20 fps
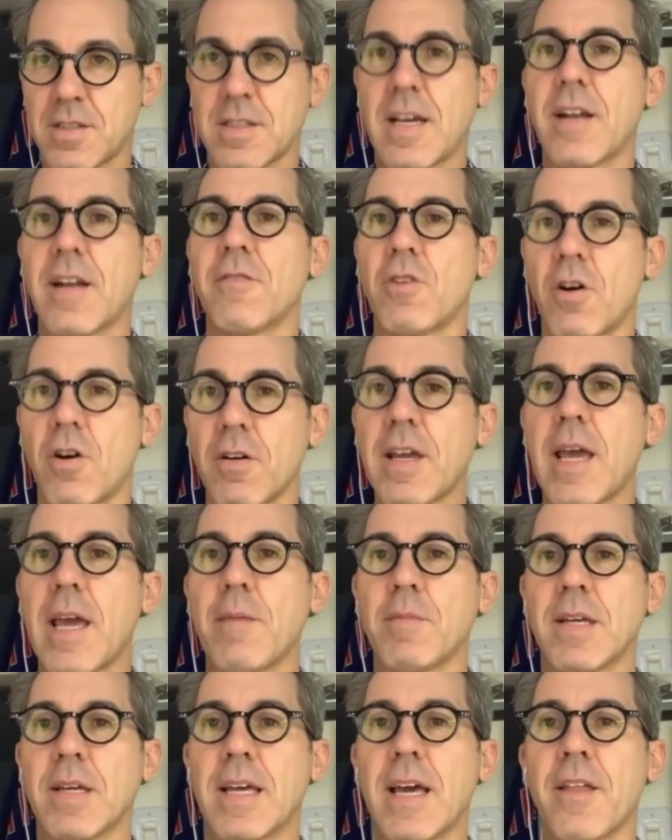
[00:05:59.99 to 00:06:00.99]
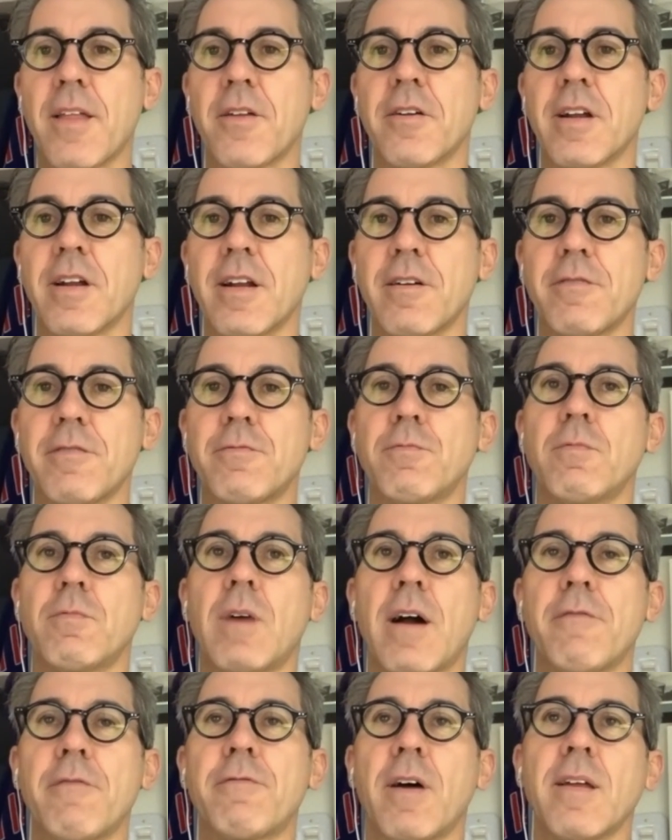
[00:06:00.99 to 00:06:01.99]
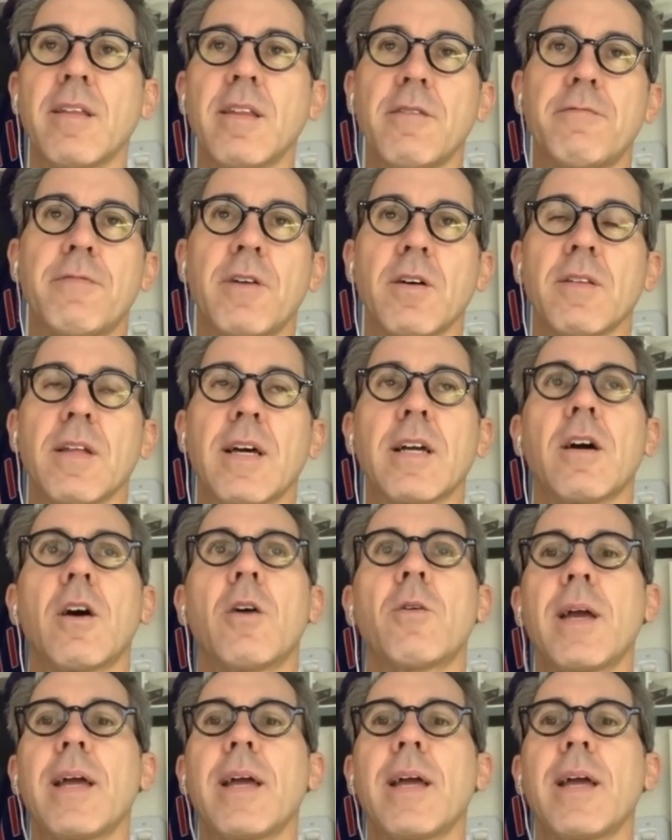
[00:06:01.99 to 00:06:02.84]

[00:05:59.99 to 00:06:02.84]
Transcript: just kind of all came together. And I finally felt like,